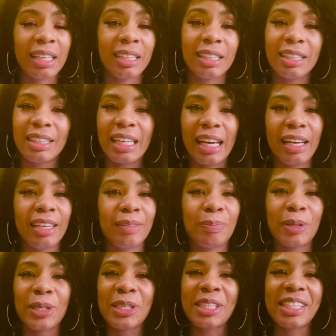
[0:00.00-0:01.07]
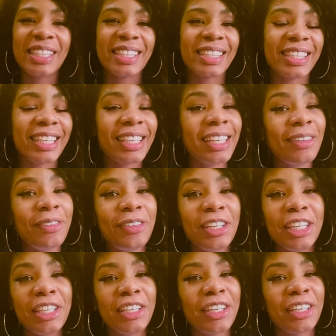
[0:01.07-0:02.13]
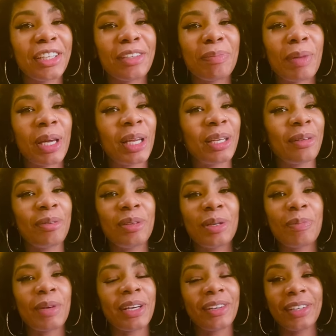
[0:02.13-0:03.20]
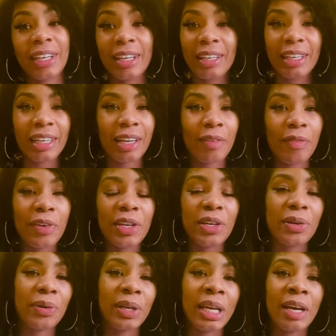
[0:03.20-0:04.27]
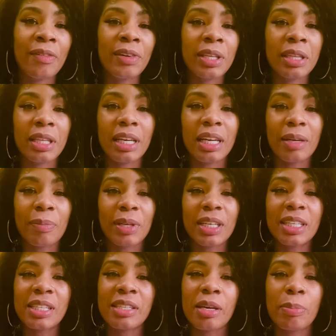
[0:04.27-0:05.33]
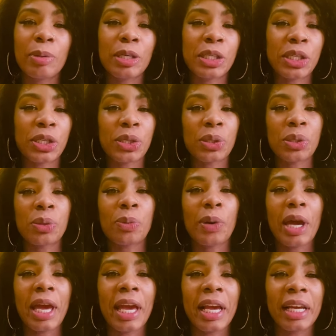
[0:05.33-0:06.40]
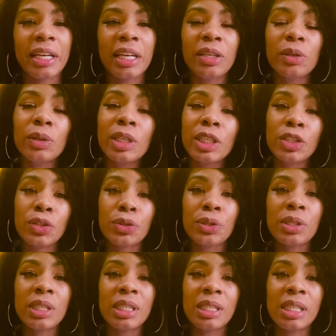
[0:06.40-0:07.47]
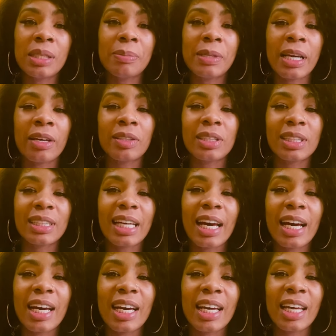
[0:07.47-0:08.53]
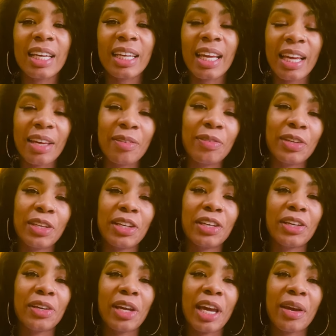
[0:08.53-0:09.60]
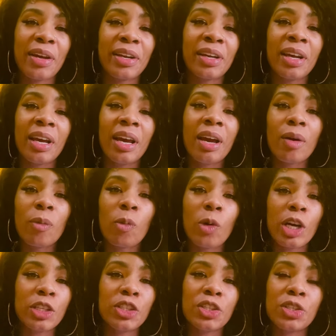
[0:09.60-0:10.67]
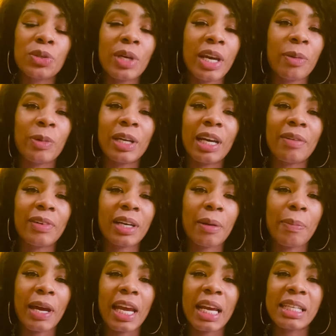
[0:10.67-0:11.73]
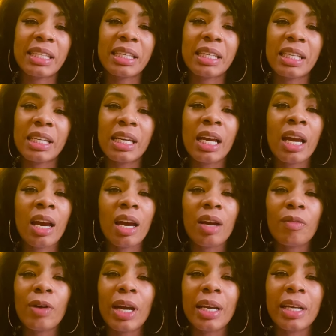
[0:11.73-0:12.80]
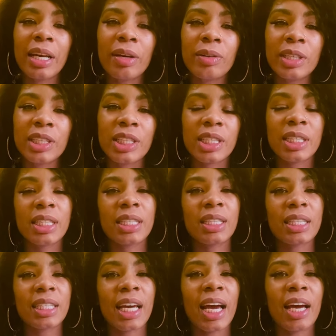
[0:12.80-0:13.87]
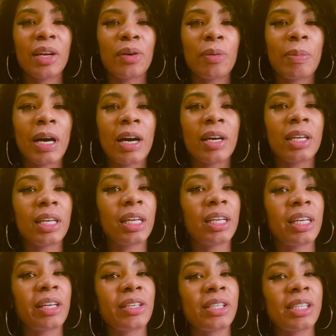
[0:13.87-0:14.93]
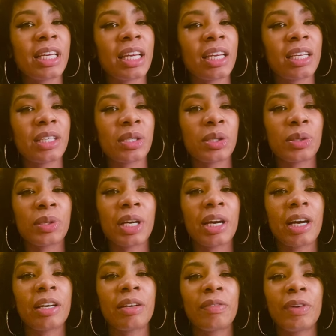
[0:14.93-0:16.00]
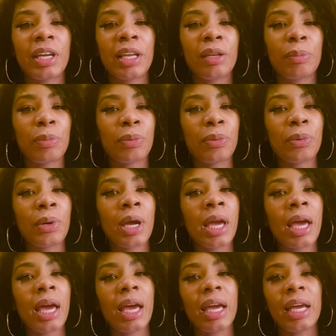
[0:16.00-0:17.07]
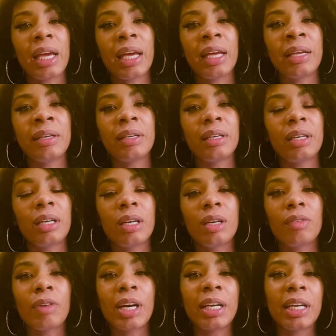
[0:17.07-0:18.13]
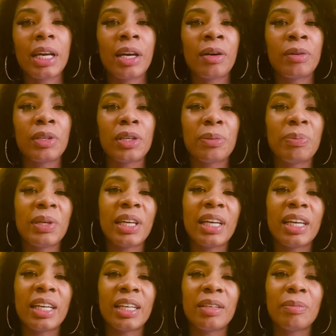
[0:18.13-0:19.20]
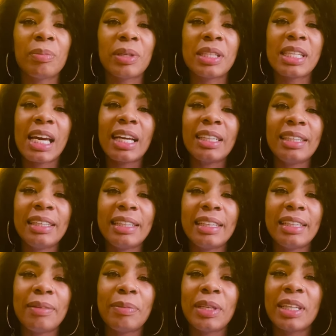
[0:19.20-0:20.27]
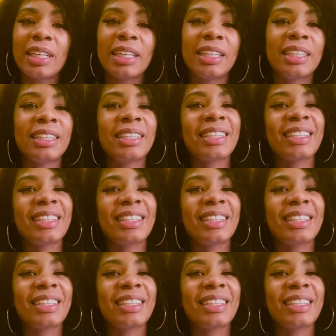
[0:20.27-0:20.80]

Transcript: that person's looking for you, male or female. They're looking for you and everything because they're pushing you away. And they know they truly deep down inside care for you. And want you at whatever capacity. And right now they're just in denial about it and they're stating as though they're unavailable. And right now you're being protected because